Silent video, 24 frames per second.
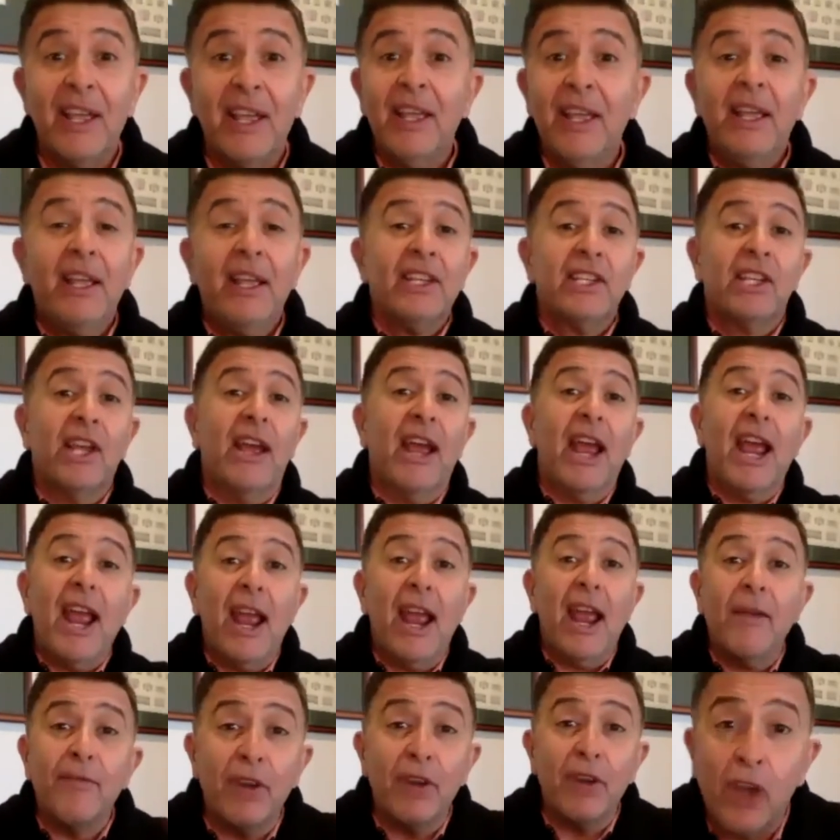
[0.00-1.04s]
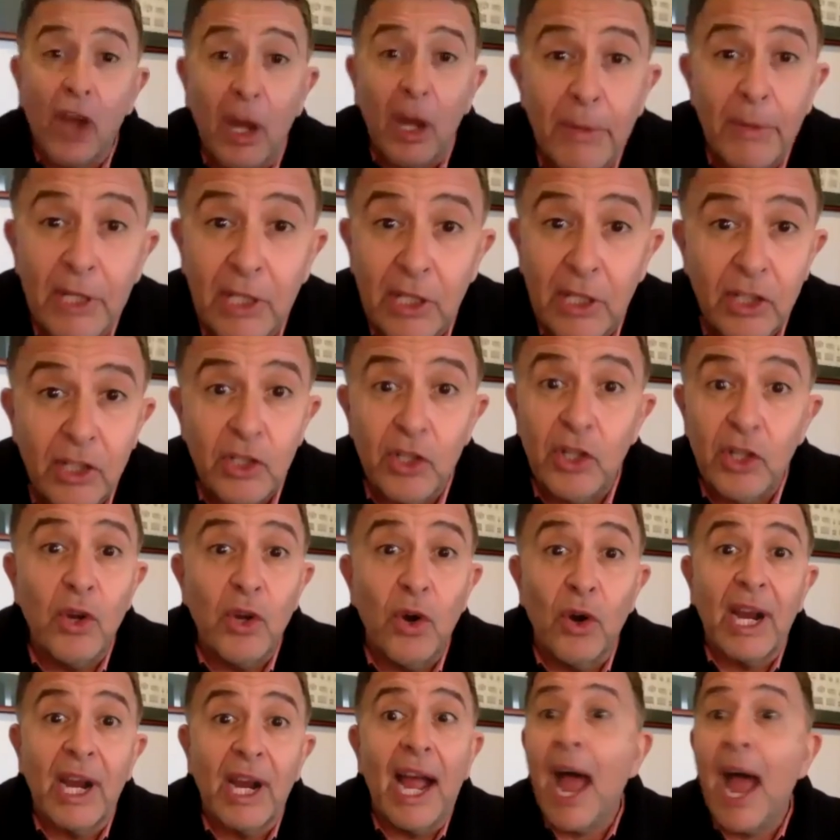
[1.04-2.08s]
So every comic in New
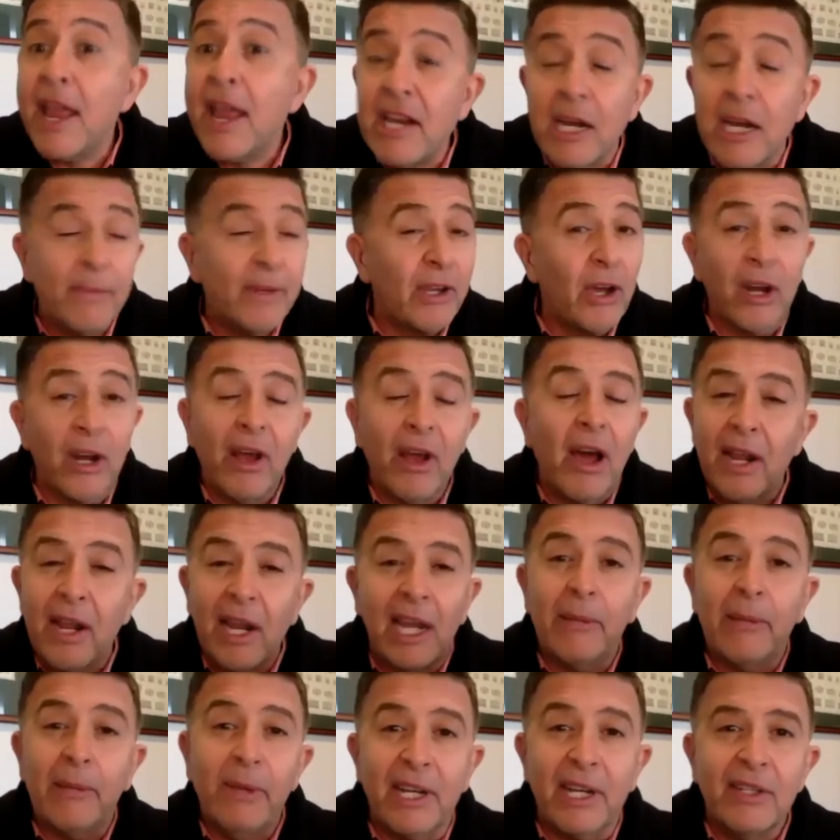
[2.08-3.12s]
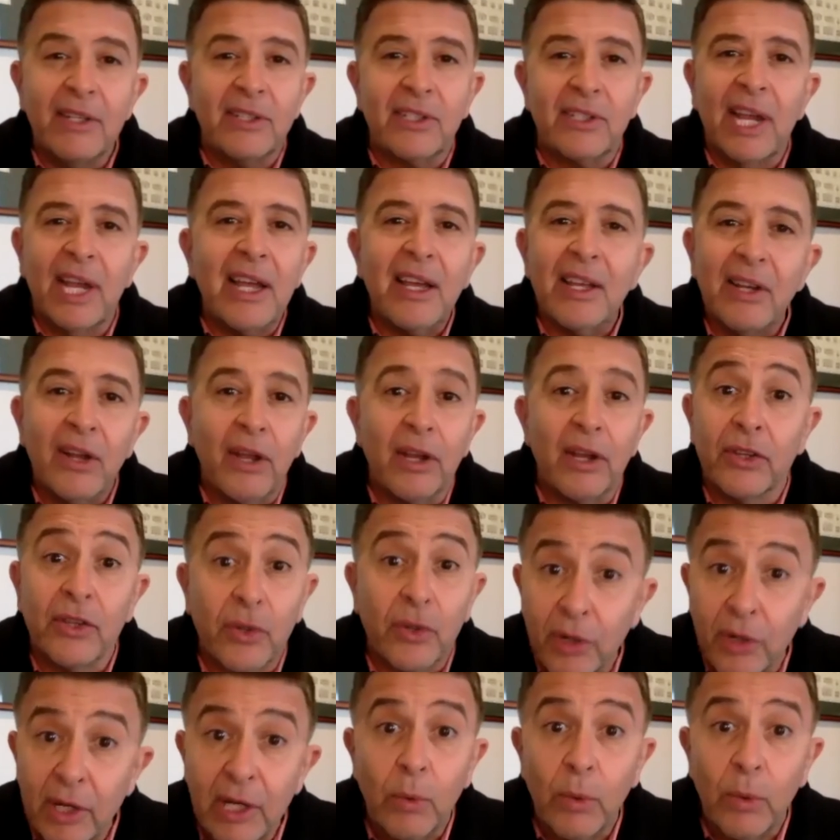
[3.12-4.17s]
York hated me. I'd only been in town like
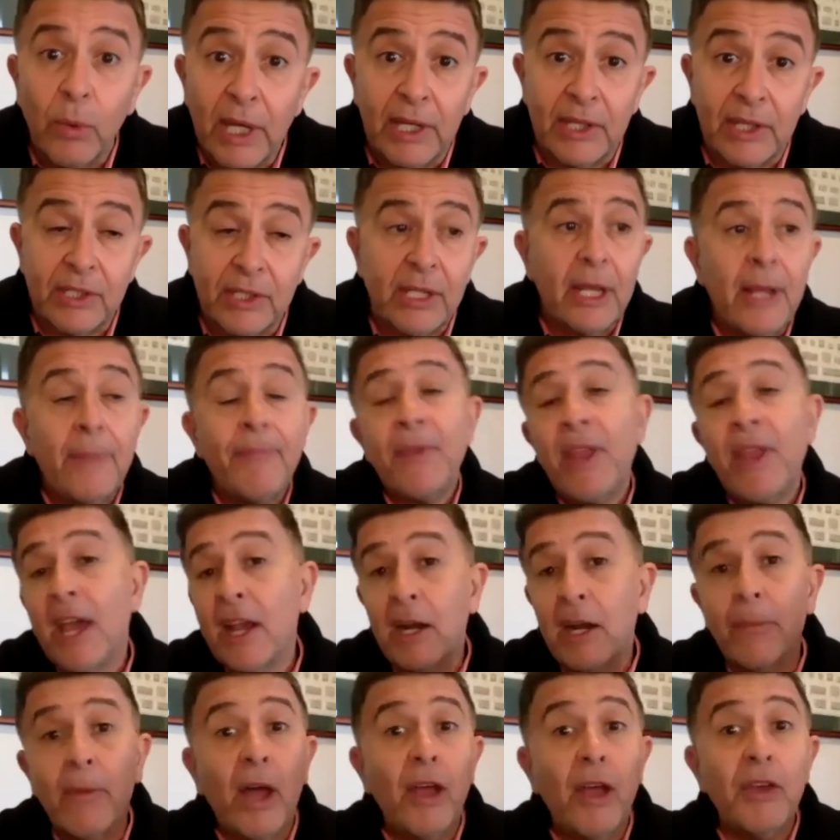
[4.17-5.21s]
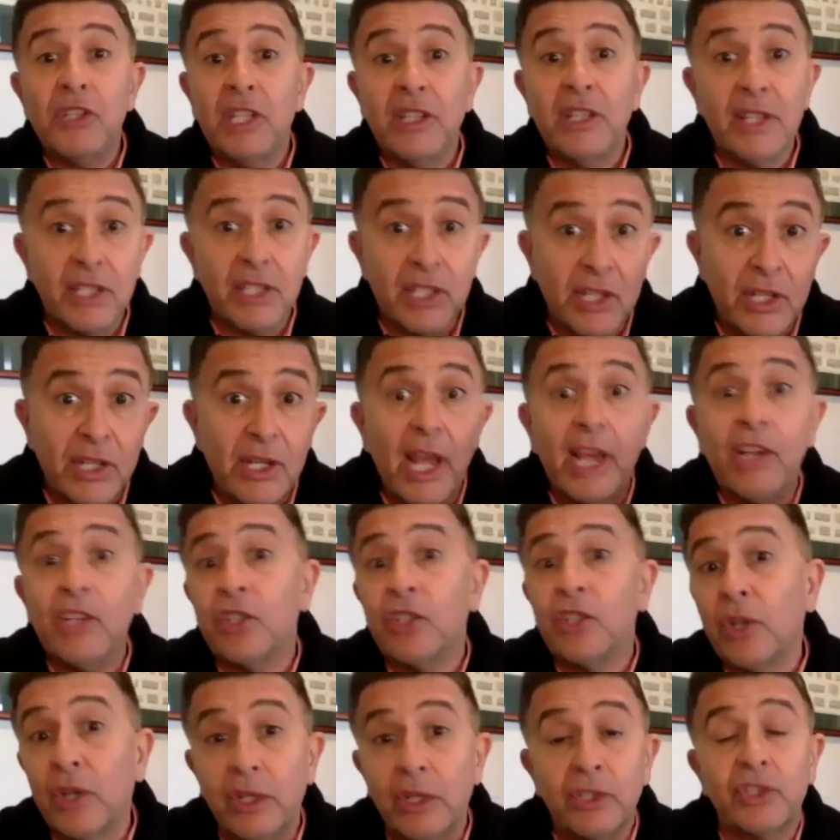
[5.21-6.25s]
3 weeks, and I'm hosting this
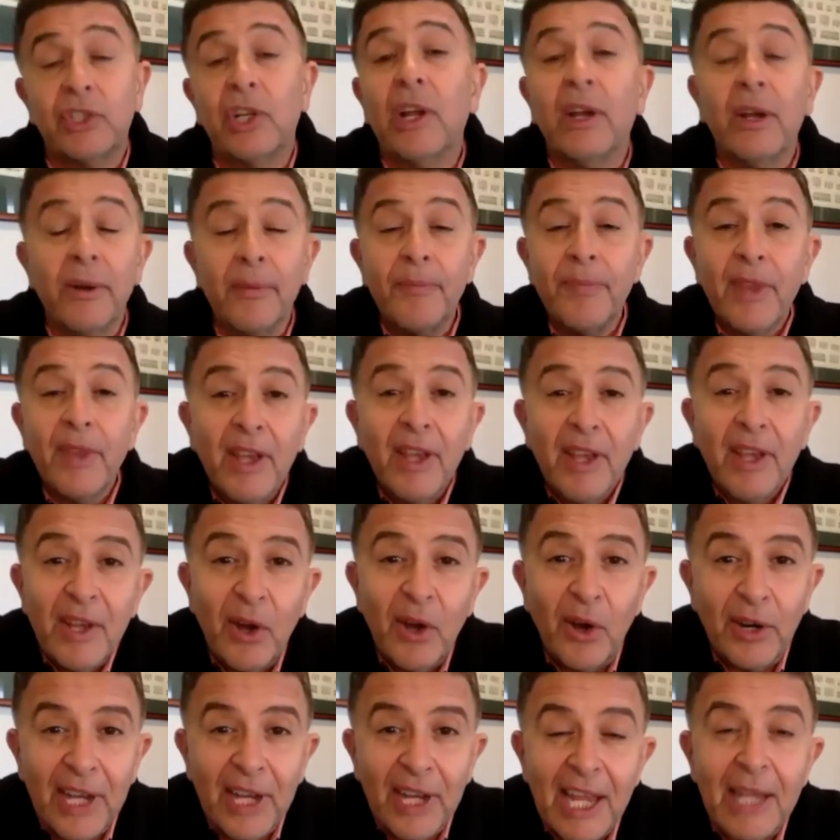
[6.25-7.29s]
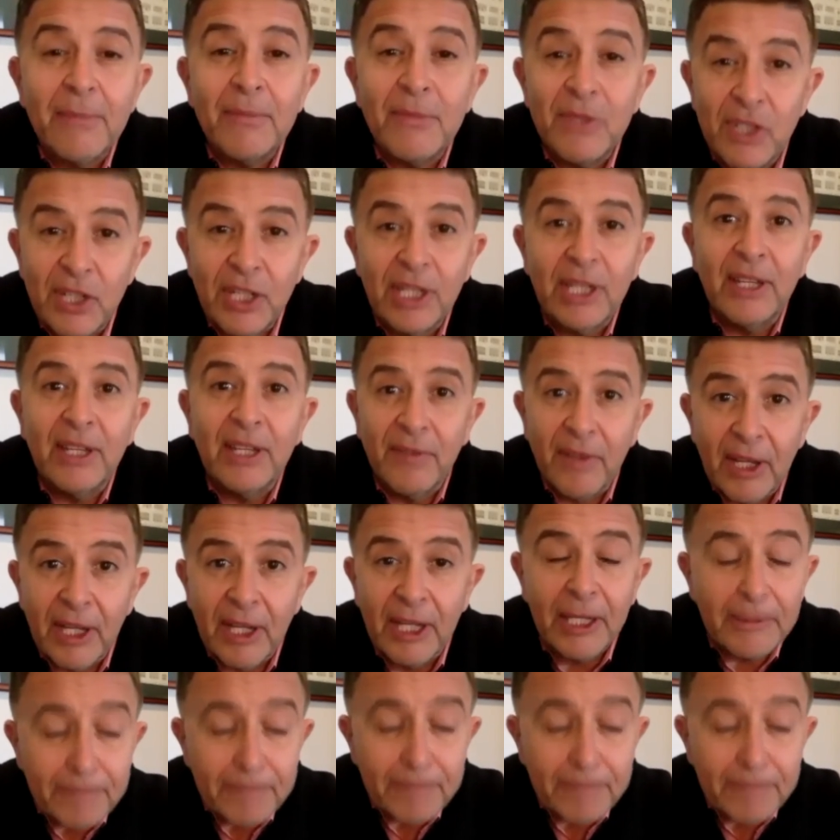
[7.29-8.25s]
national show on MTV.